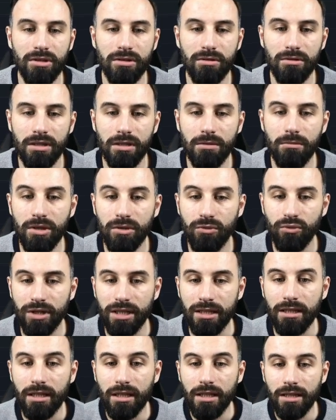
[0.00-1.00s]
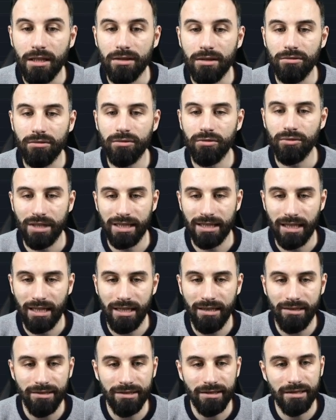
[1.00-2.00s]
between 2 trend
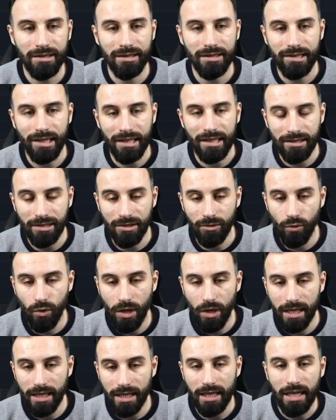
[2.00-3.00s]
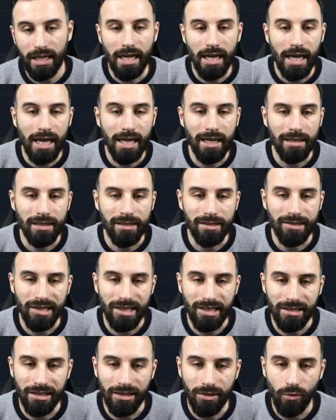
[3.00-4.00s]
lines, a descending one and an
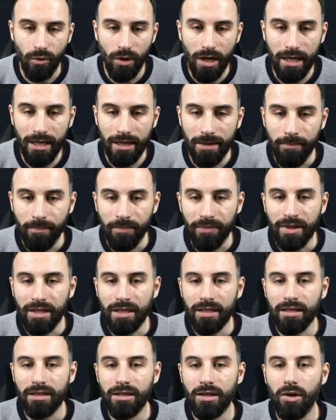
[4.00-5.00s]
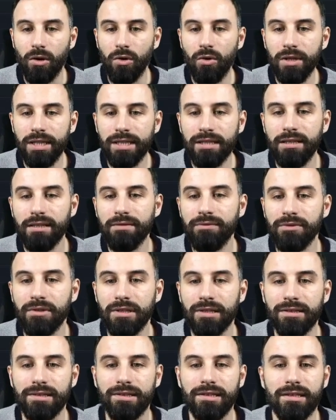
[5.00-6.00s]
ascending one. The only
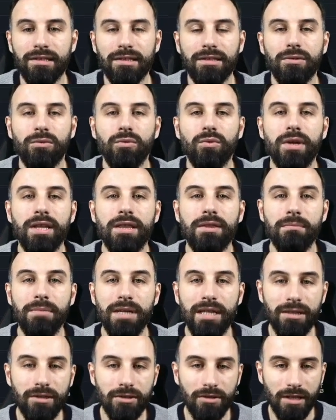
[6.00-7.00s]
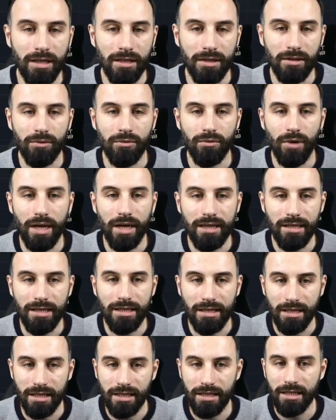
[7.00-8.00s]
difference with Bitcoin right
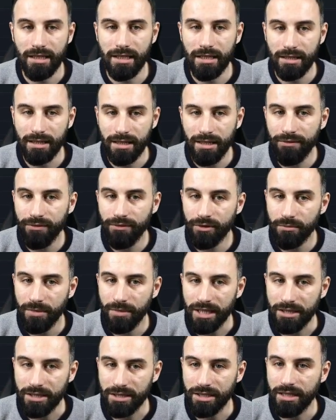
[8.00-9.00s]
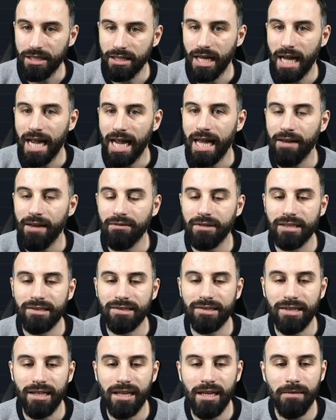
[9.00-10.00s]
here in this formation, I have the
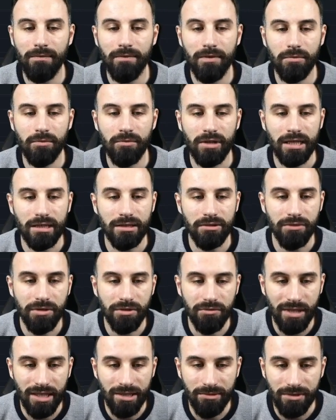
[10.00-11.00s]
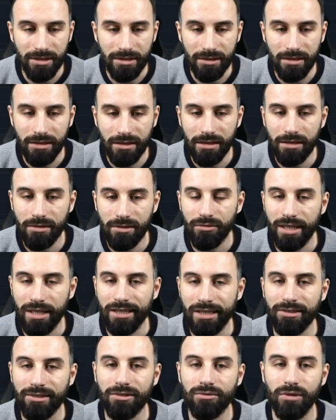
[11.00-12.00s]
same Fibonacci retracement
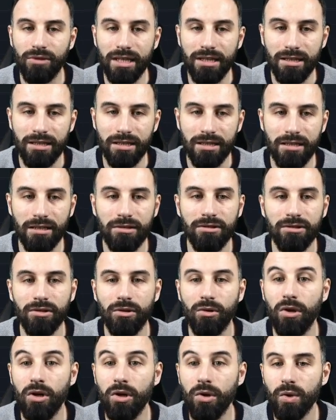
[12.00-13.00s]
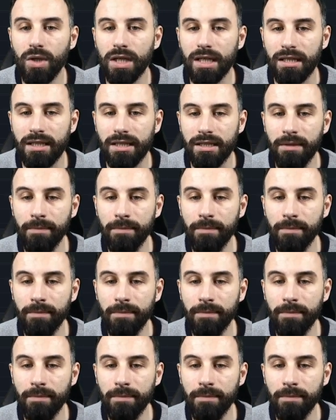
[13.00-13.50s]
traced right here, so locally.